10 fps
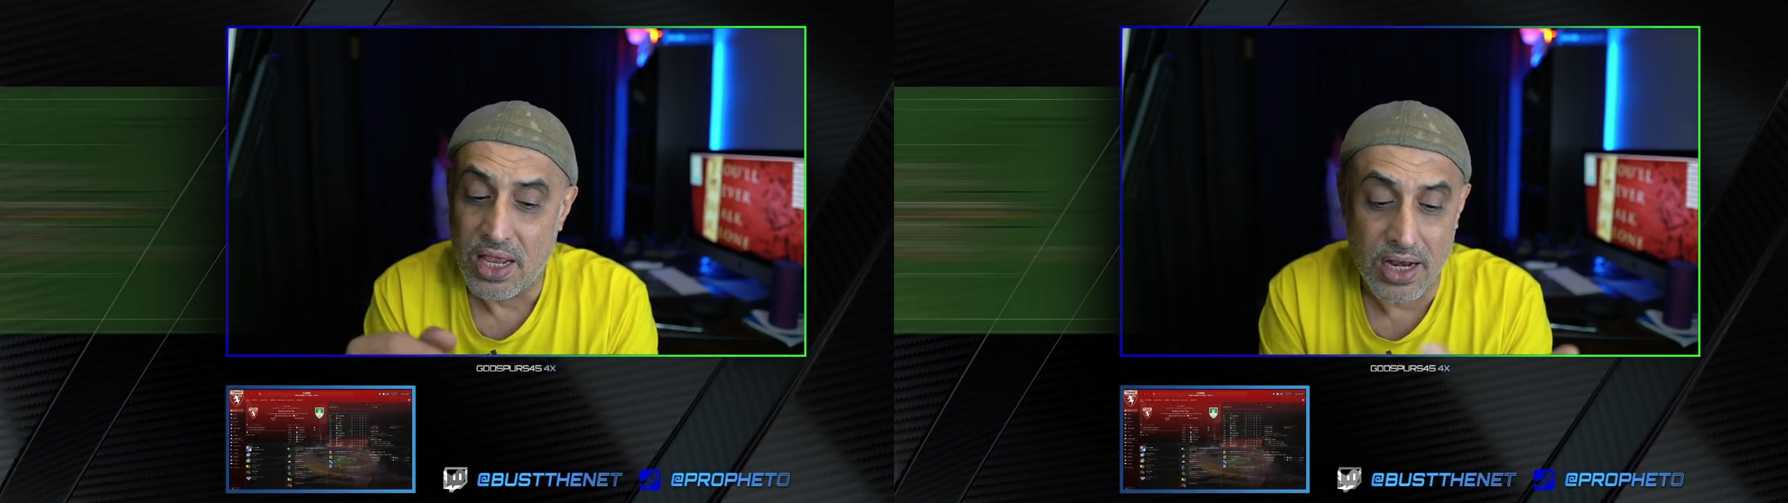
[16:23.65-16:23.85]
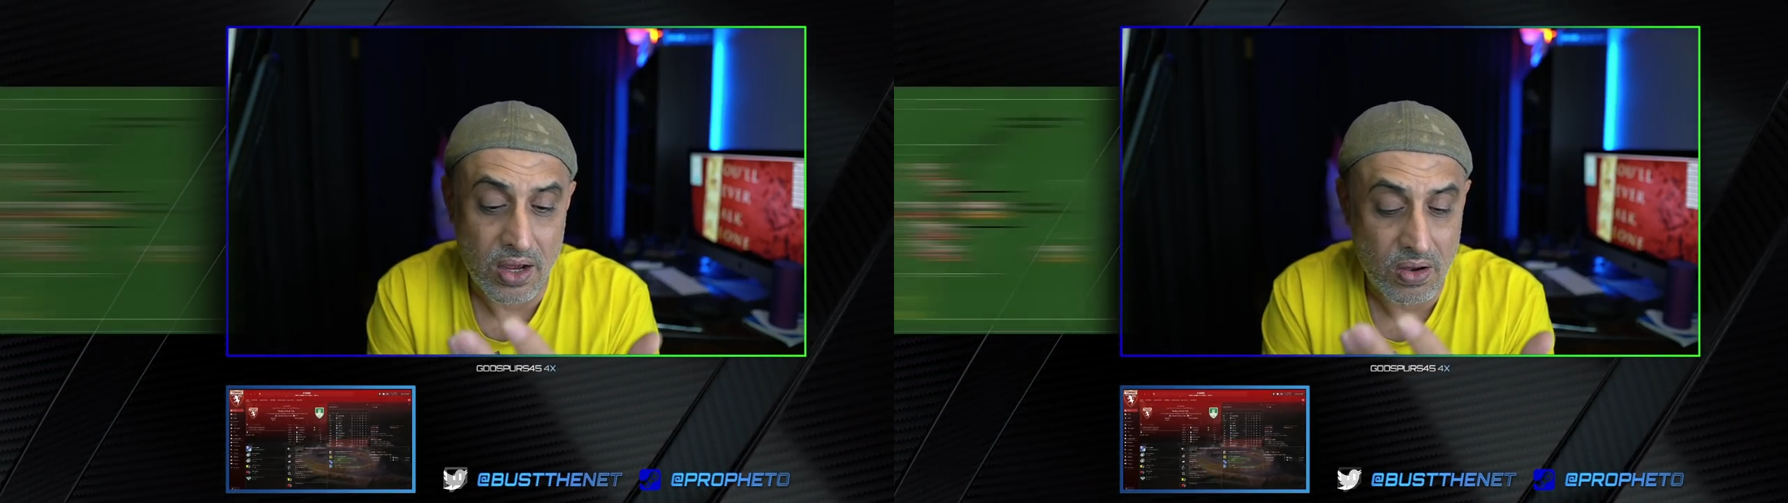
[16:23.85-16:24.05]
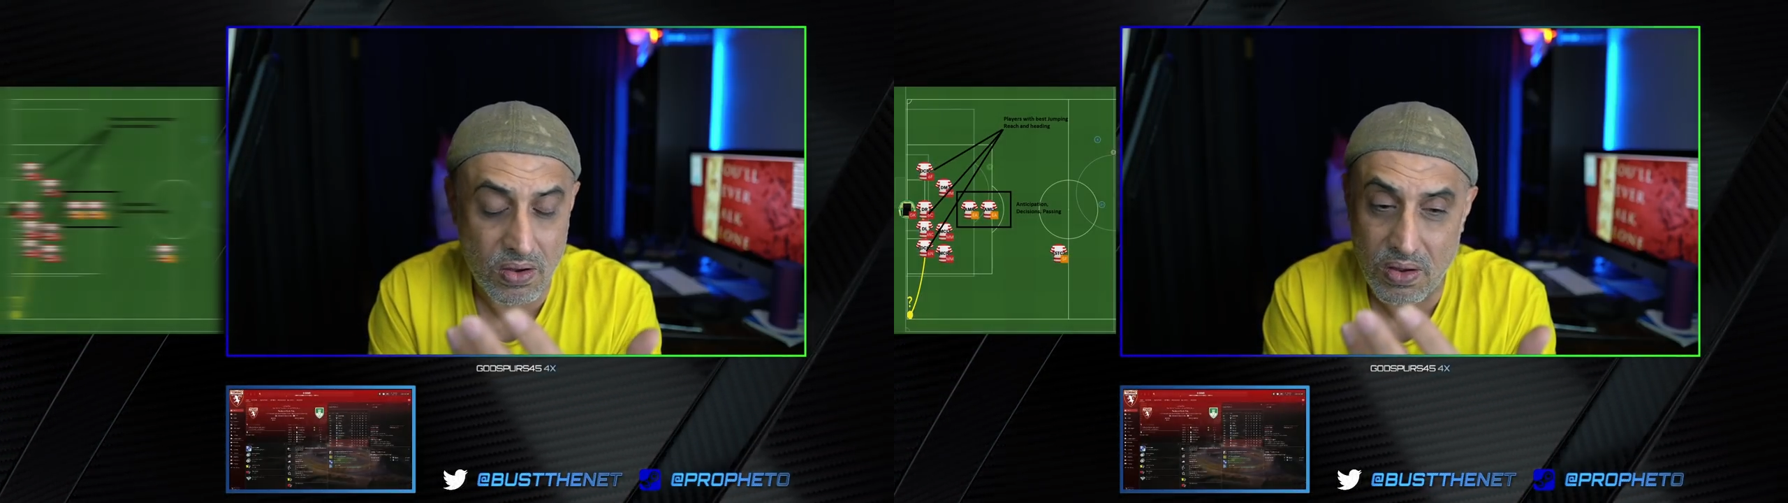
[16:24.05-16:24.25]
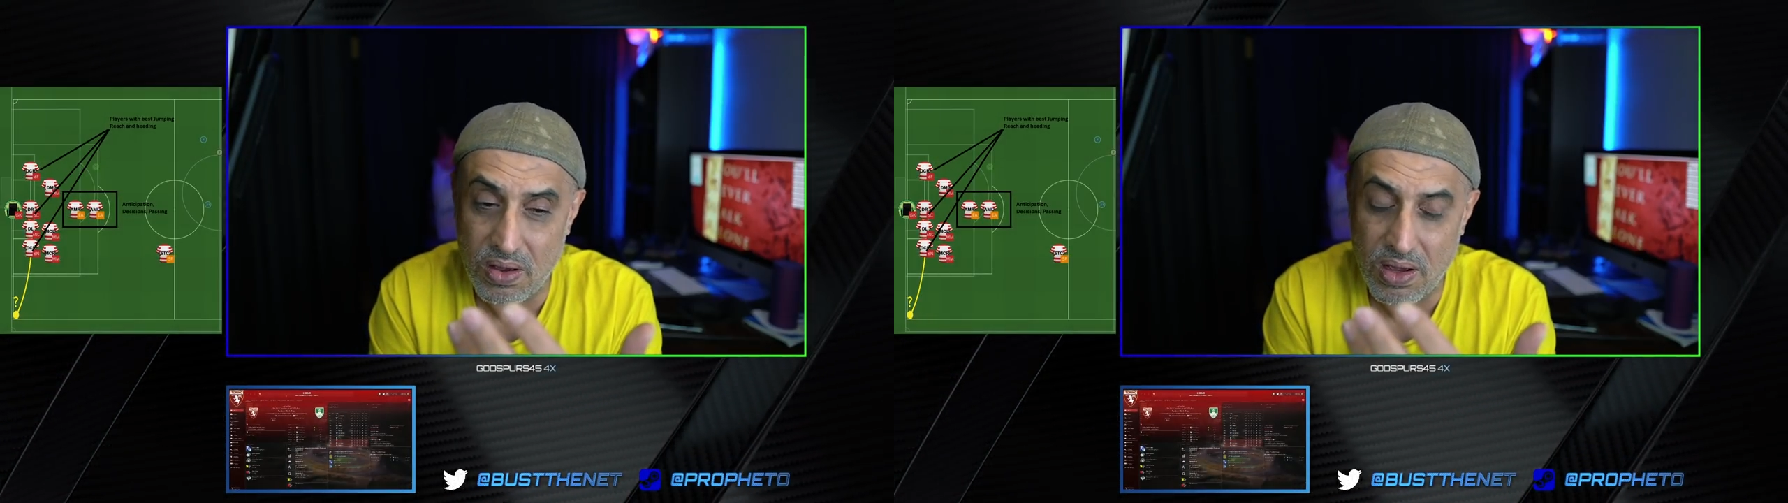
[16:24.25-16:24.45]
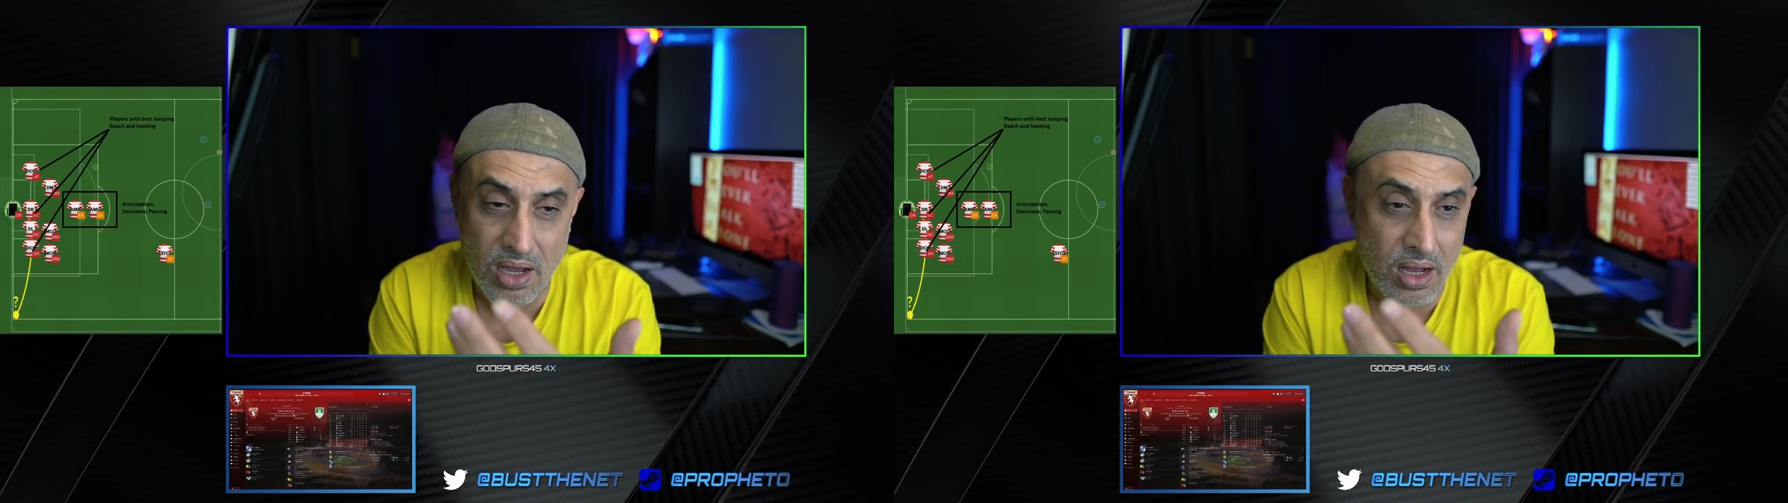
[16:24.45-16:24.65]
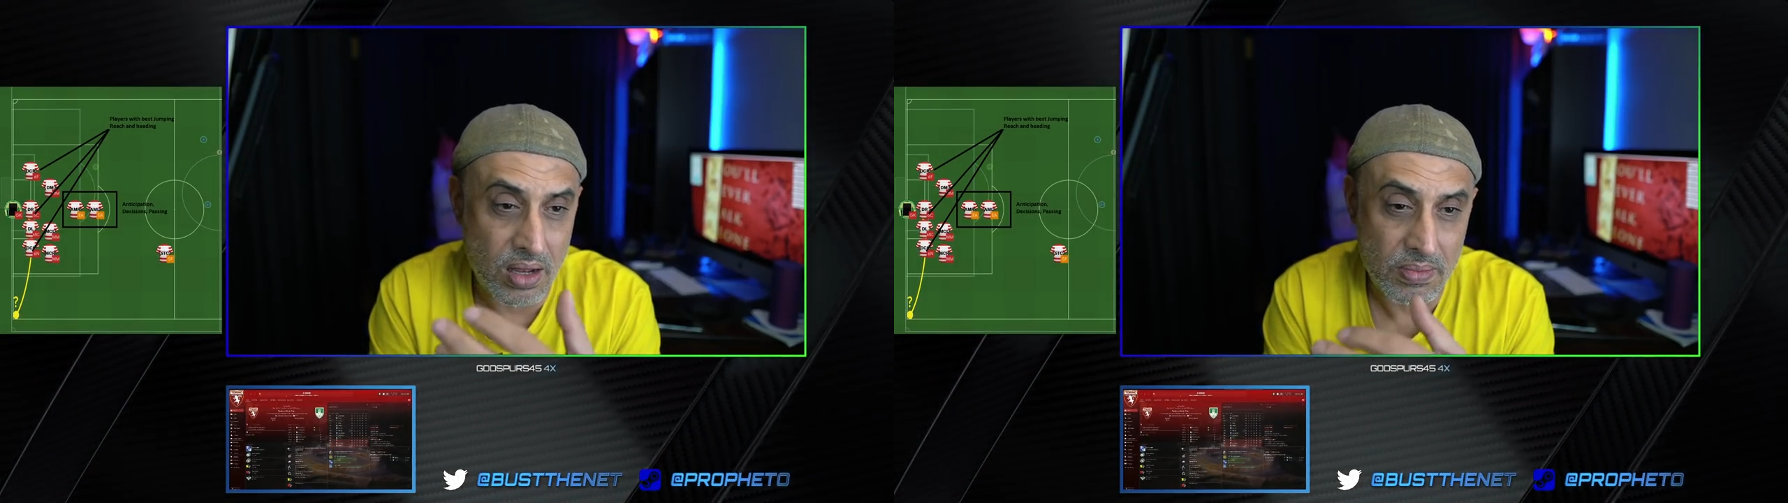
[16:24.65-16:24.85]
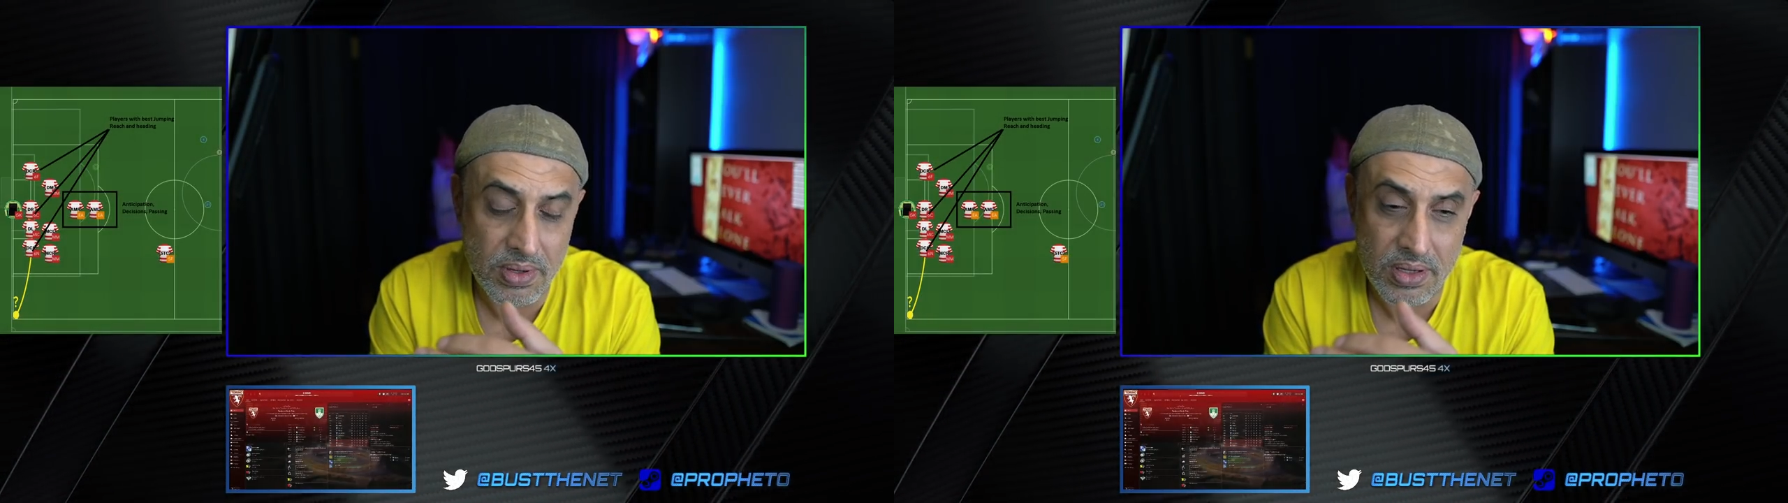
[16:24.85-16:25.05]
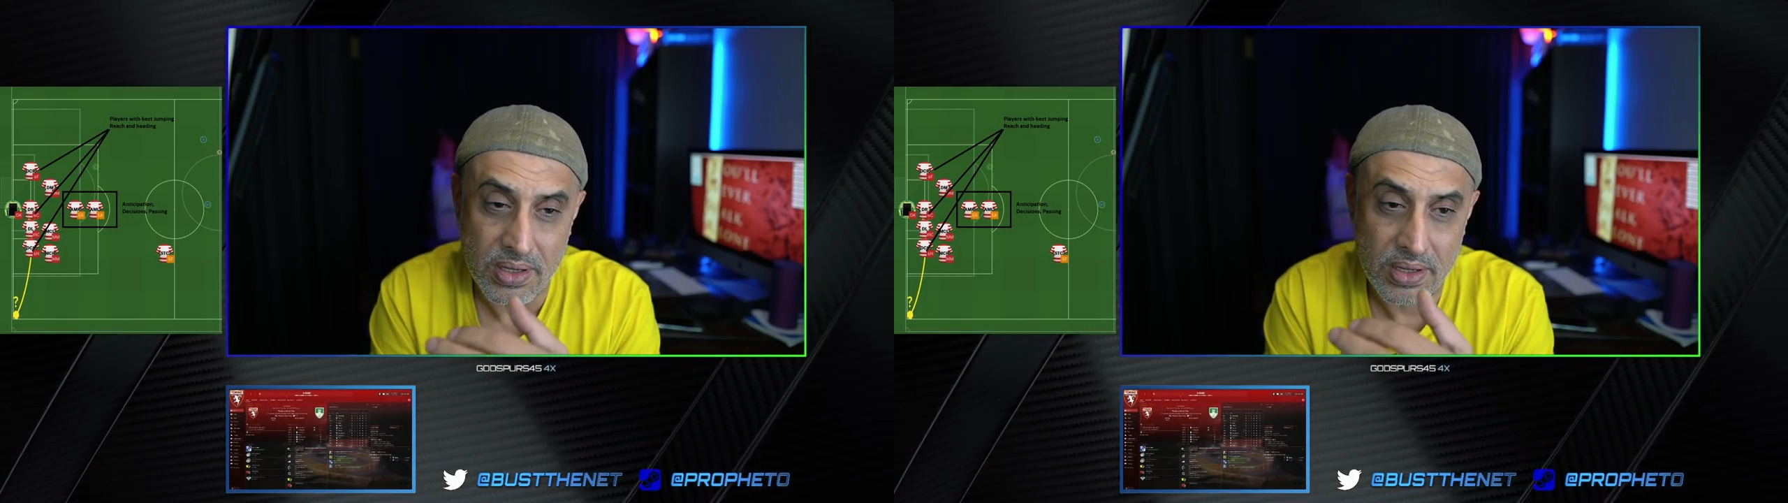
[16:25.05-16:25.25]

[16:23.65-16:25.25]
now um